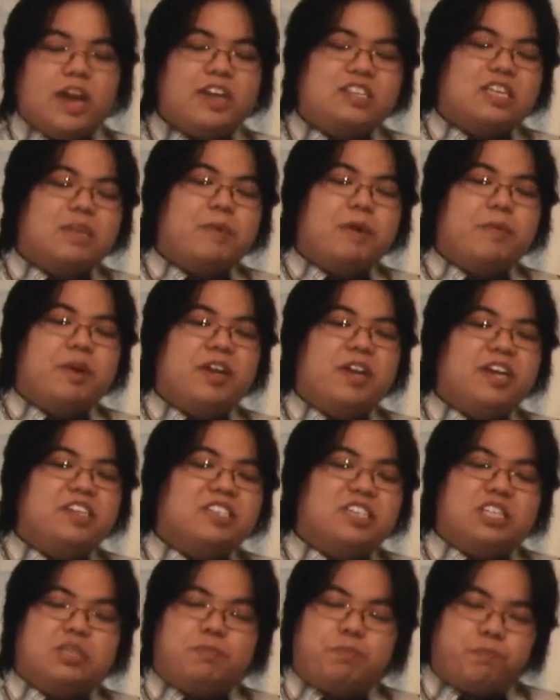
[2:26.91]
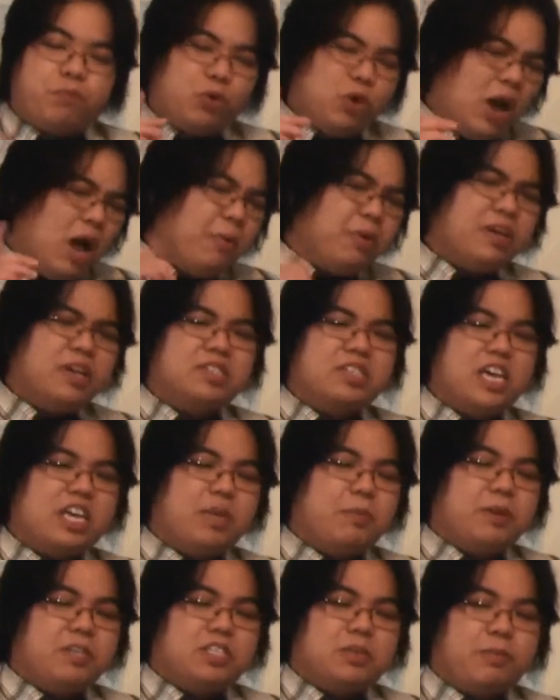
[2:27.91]
Next up on my list is probably going to take
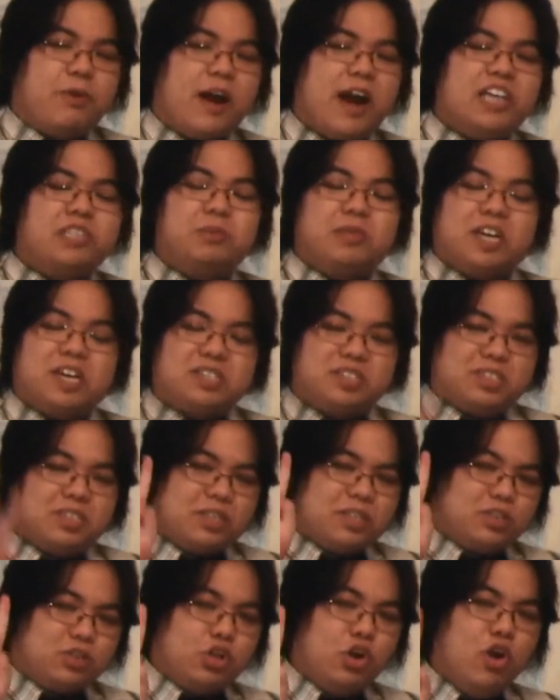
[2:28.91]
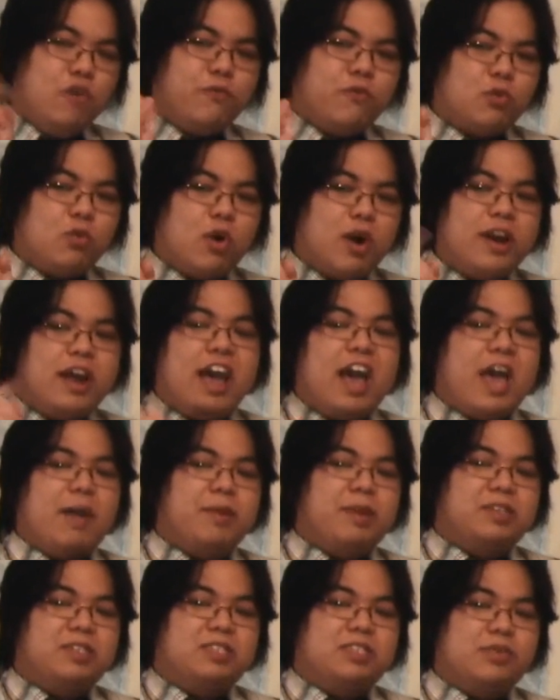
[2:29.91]
you by surprise because it's a 2-for-1
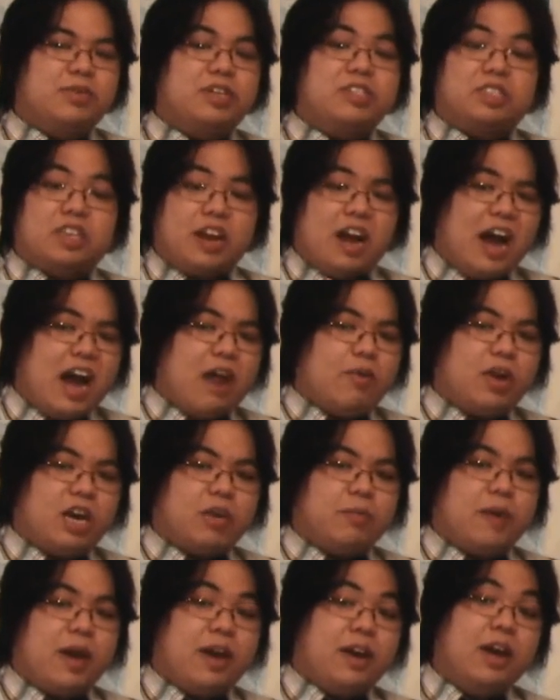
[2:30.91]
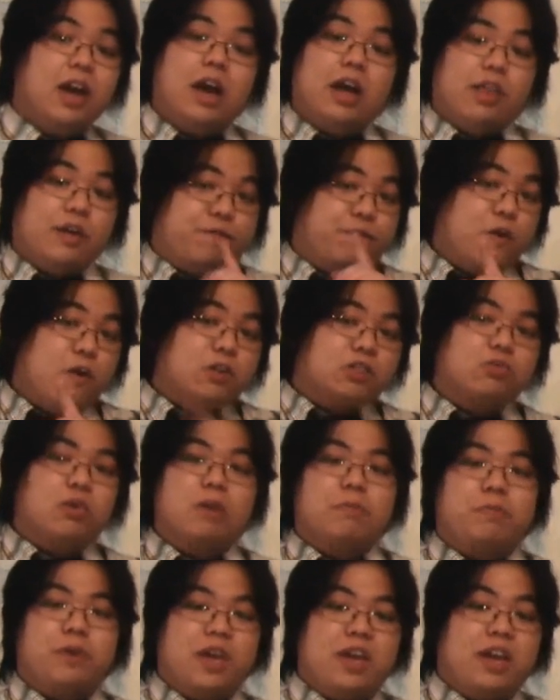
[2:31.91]
anime series that I recommend. The first
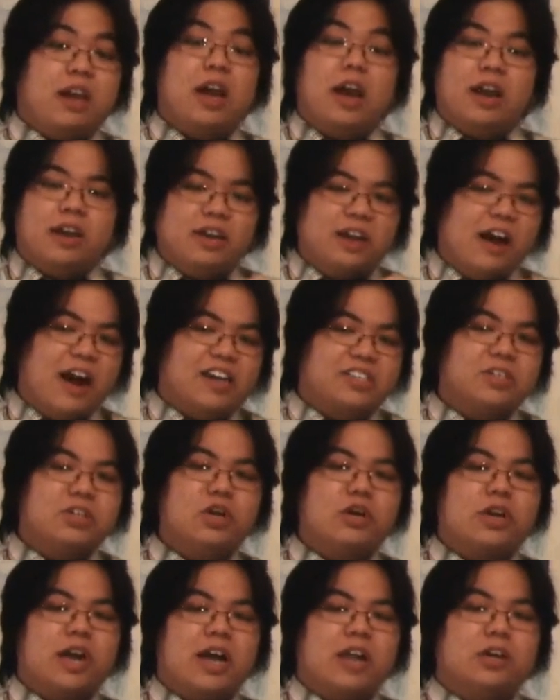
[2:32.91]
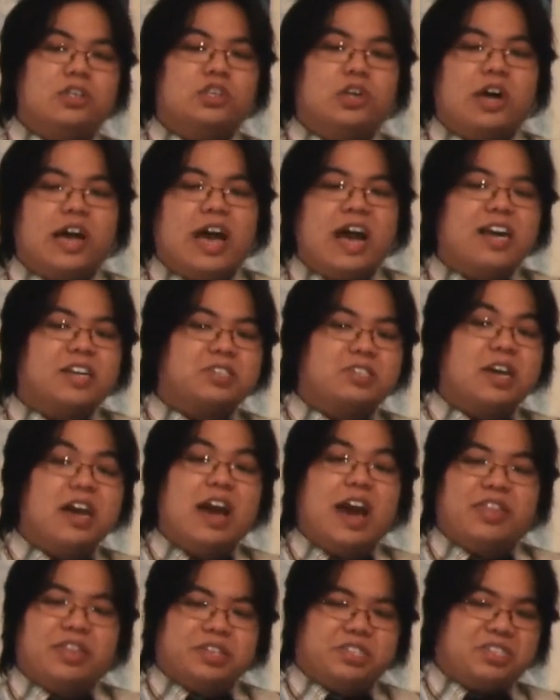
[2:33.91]
one being Nazo no Kanojo X,
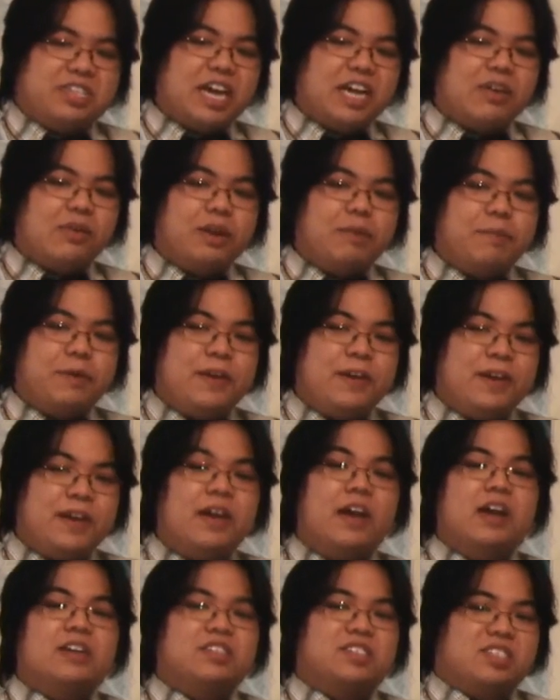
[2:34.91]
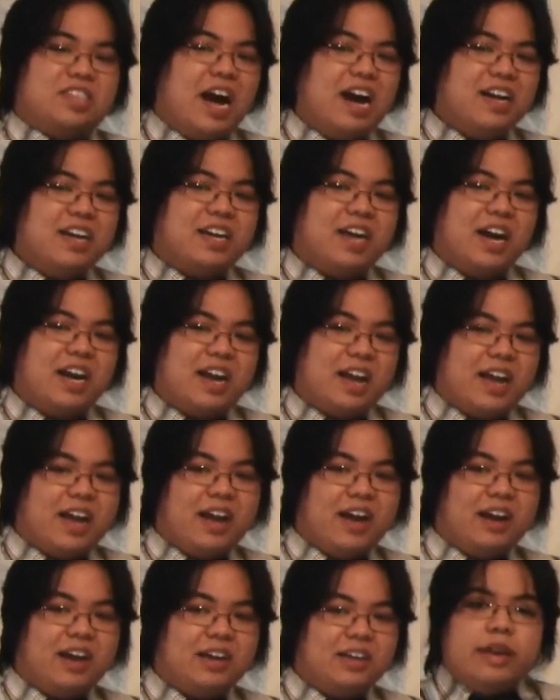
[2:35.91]
and the second one being
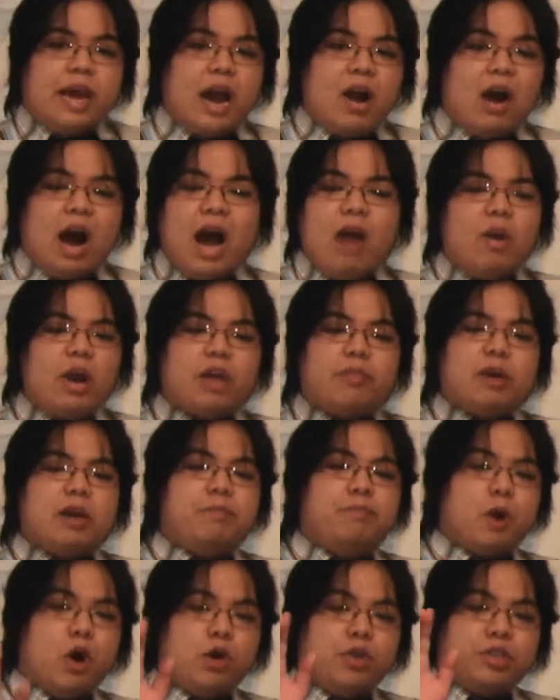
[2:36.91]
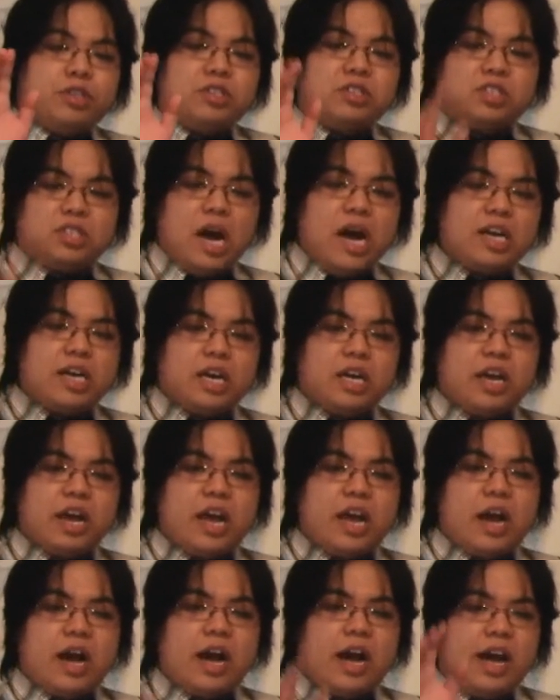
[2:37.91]
Sankarea. Now, I recommend both
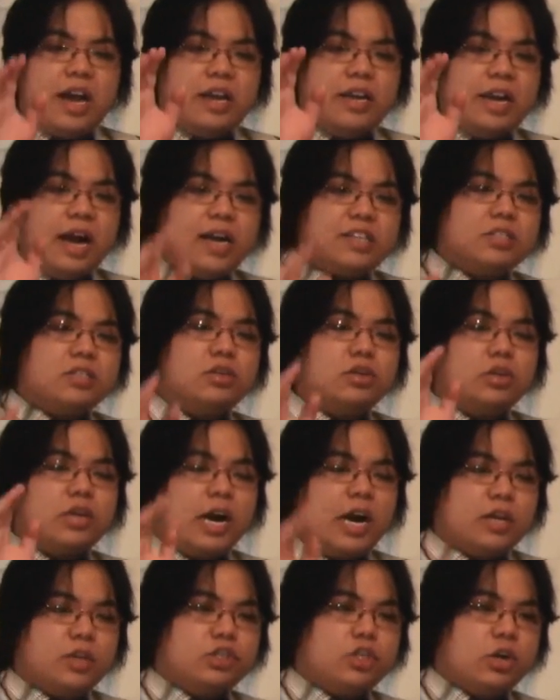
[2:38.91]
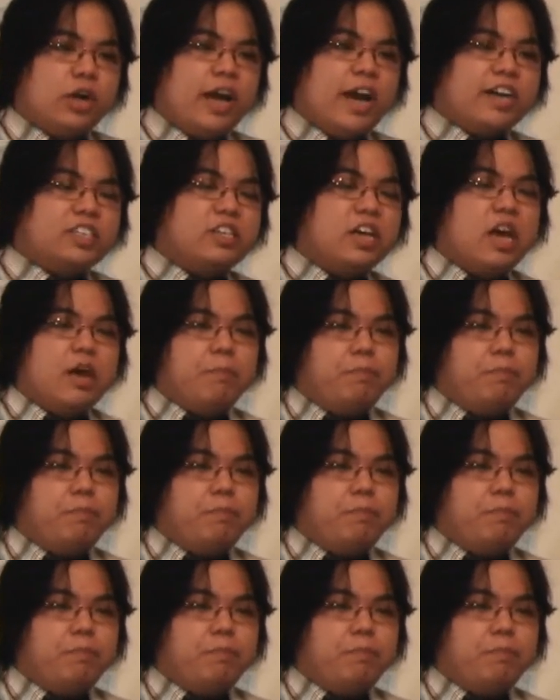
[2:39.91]
Sankarea and Nazo no Kanojo X